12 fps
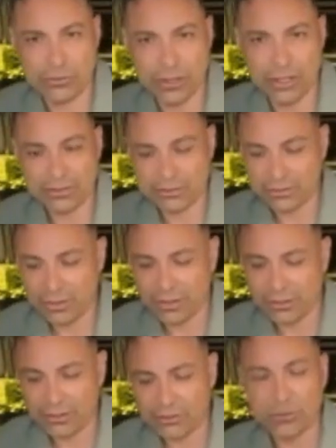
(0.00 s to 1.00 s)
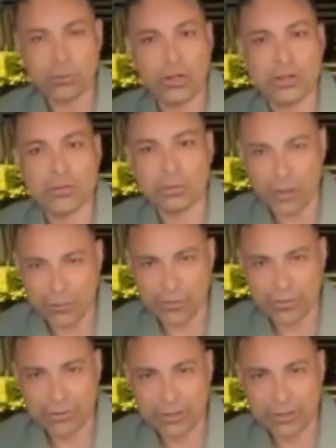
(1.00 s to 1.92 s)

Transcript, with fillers: That it's a, uh, and it's a work in progress.